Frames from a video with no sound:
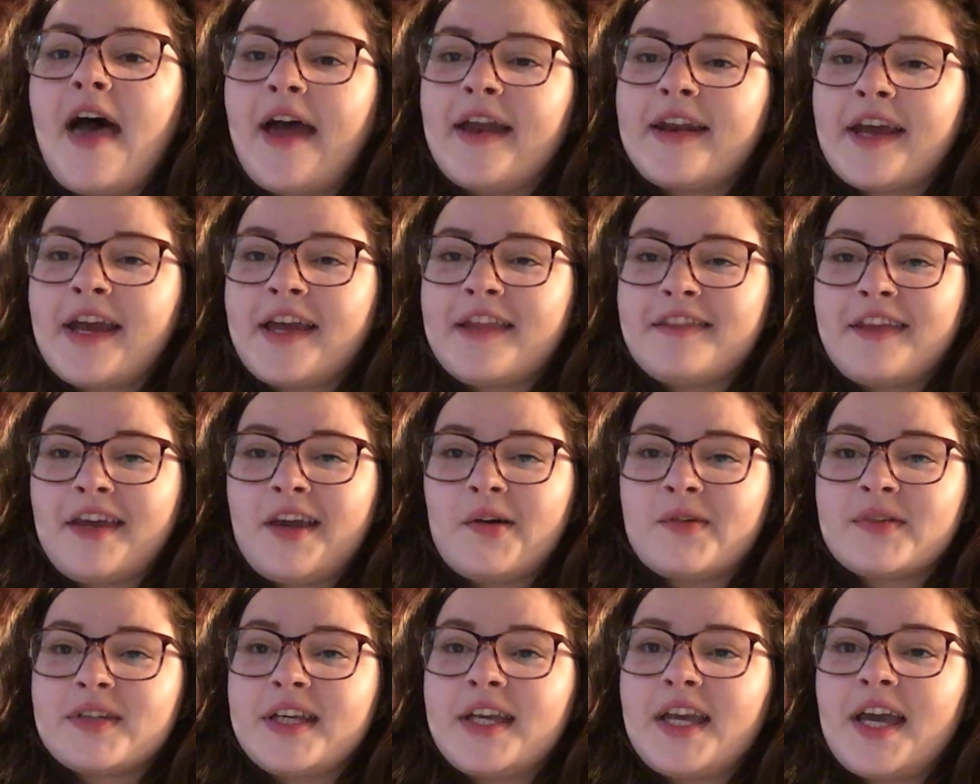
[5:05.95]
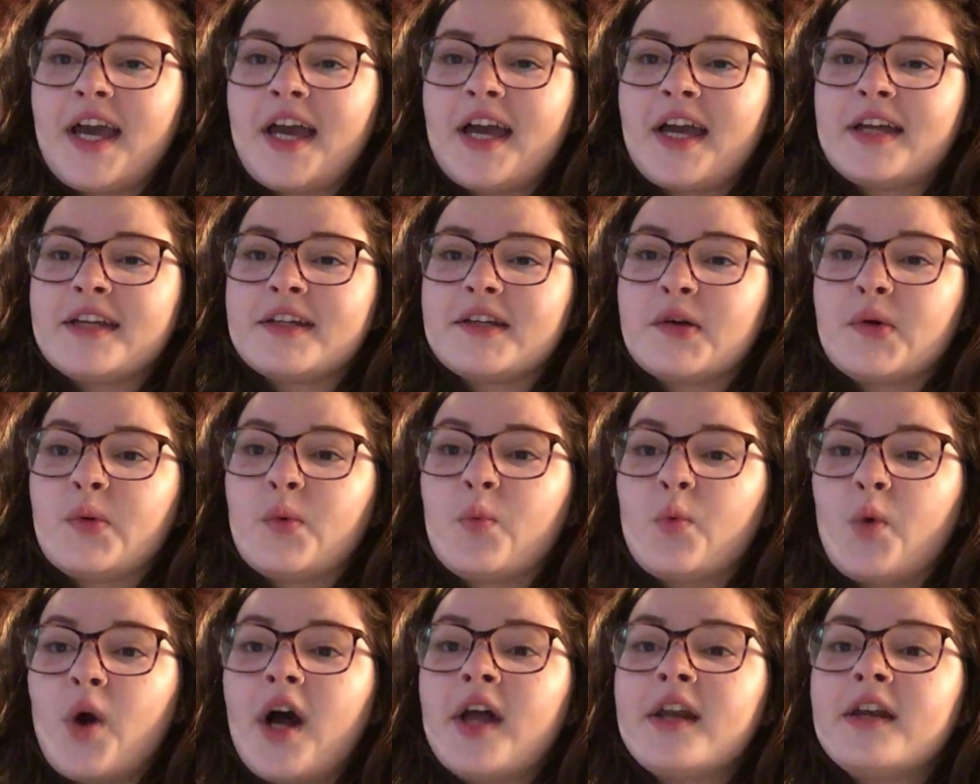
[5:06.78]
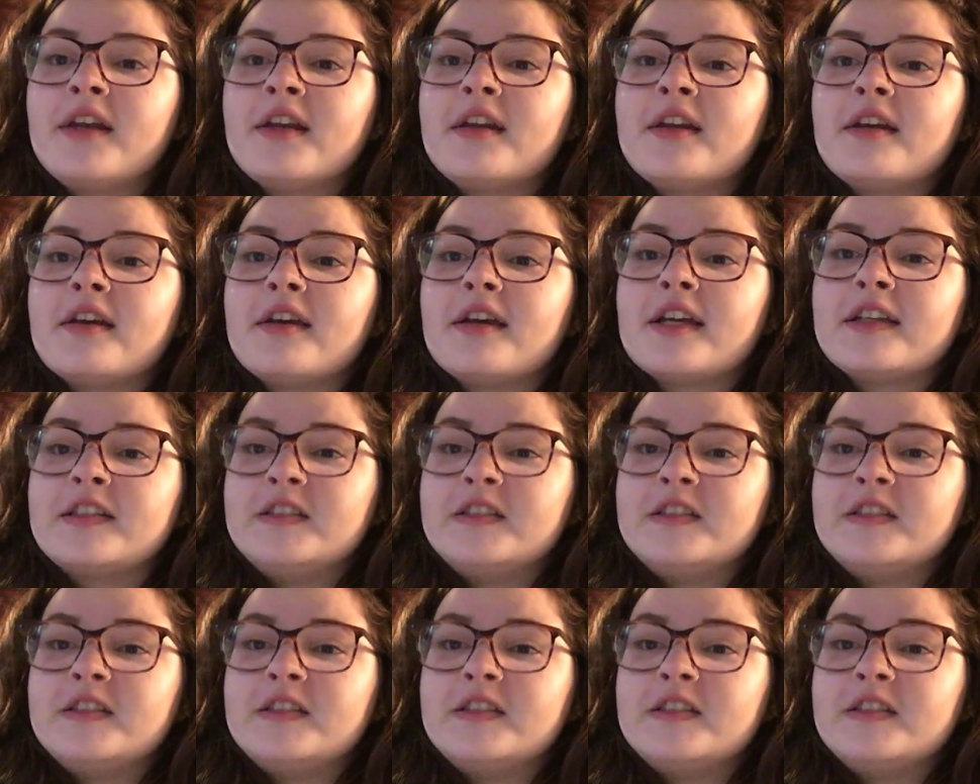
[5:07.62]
that night they only had one